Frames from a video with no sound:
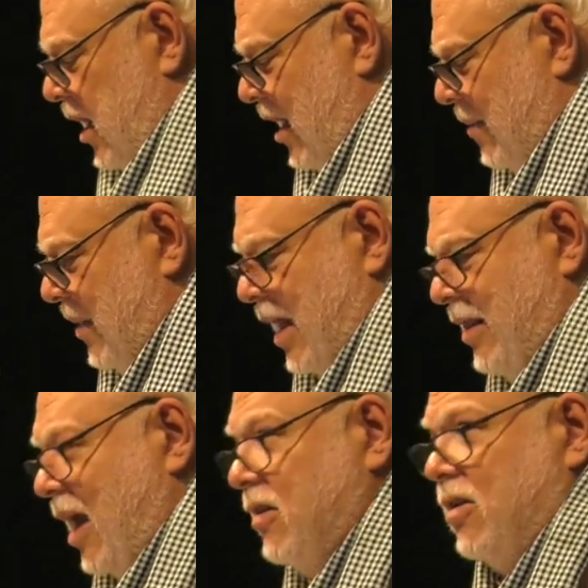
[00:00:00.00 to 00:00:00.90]
Um,
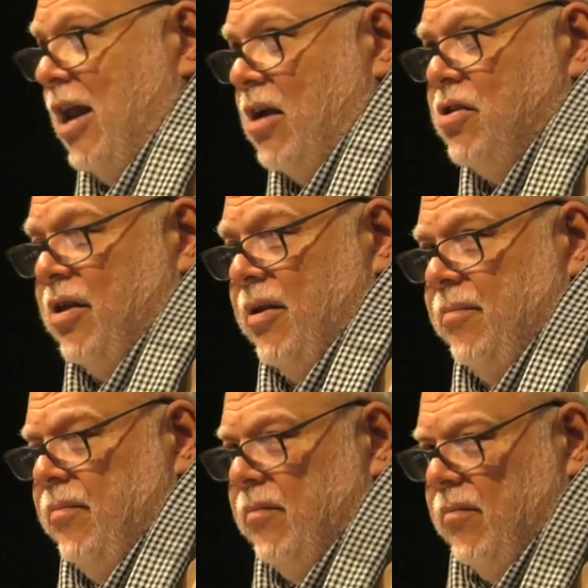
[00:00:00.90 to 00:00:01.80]
and that
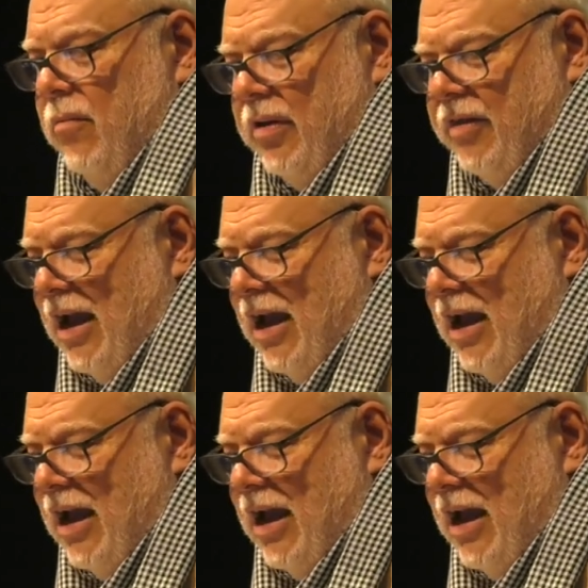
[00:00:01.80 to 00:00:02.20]
connection with